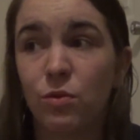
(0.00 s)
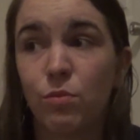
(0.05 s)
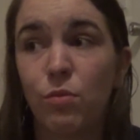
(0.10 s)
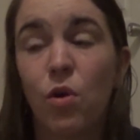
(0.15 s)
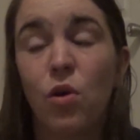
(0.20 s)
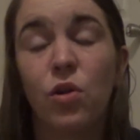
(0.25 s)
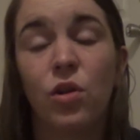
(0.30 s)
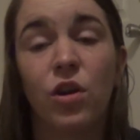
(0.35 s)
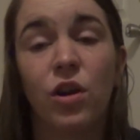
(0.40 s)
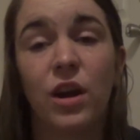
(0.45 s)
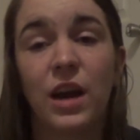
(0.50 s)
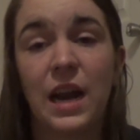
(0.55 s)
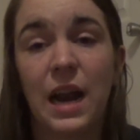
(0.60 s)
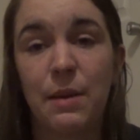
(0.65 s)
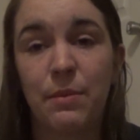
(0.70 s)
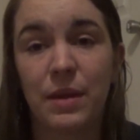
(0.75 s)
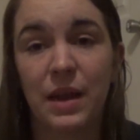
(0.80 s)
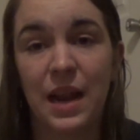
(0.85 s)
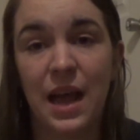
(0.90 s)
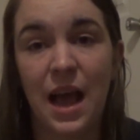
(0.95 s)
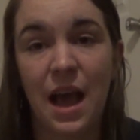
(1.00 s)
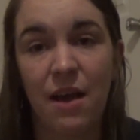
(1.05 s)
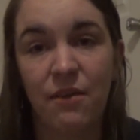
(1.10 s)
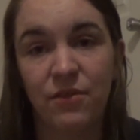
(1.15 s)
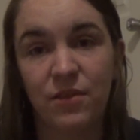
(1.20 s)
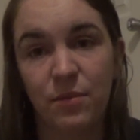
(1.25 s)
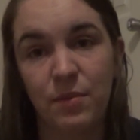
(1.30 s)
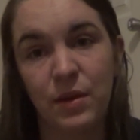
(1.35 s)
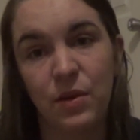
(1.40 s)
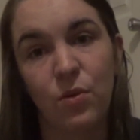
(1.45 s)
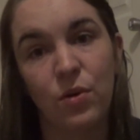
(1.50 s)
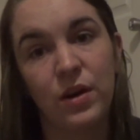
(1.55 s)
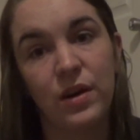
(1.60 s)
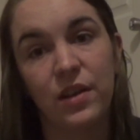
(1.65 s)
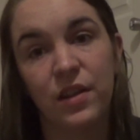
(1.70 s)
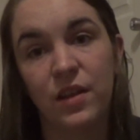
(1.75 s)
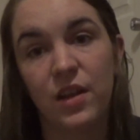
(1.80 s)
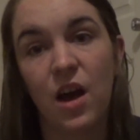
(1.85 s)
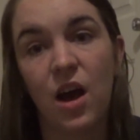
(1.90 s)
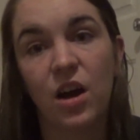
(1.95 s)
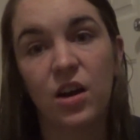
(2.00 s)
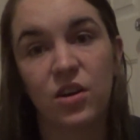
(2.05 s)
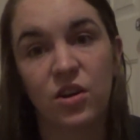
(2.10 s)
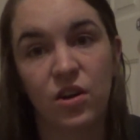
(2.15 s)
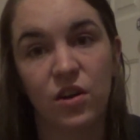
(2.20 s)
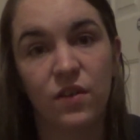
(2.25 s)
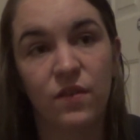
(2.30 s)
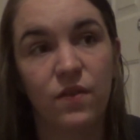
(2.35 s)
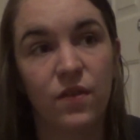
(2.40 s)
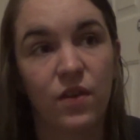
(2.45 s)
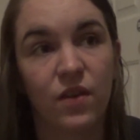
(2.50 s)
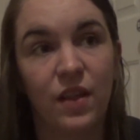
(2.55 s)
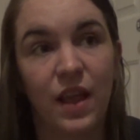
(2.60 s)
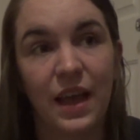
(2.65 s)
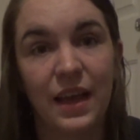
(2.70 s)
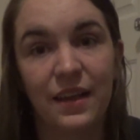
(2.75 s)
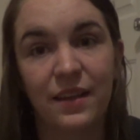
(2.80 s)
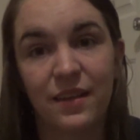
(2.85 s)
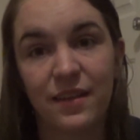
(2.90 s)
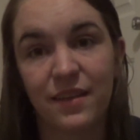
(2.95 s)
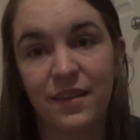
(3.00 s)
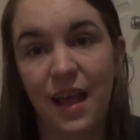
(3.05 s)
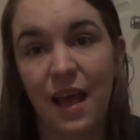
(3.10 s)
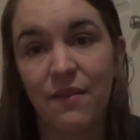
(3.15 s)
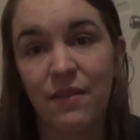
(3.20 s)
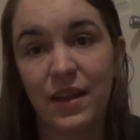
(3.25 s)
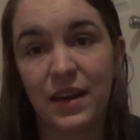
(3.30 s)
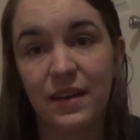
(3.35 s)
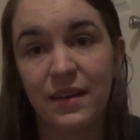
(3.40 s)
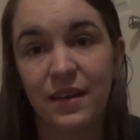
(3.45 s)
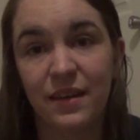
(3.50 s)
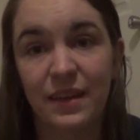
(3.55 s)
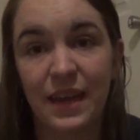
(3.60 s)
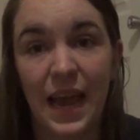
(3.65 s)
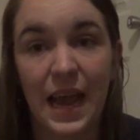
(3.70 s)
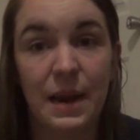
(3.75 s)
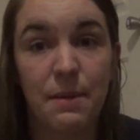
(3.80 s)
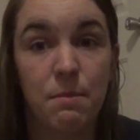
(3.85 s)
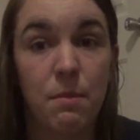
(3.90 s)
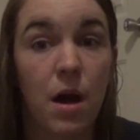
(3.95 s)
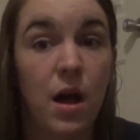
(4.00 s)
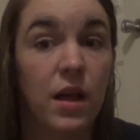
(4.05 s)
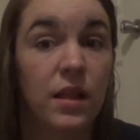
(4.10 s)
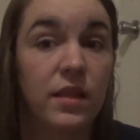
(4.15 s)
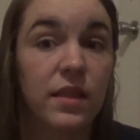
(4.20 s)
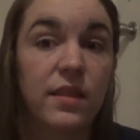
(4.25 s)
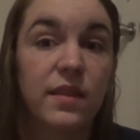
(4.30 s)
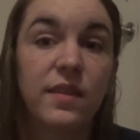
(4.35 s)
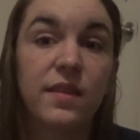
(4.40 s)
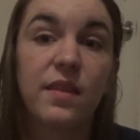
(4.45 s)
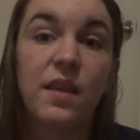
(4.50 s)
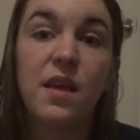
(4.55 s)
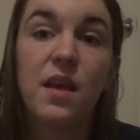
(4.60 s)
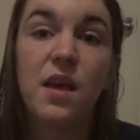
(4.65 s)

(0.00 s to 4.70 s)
molar and I'm gonna have to be going to the doctor for like 7 to 10 months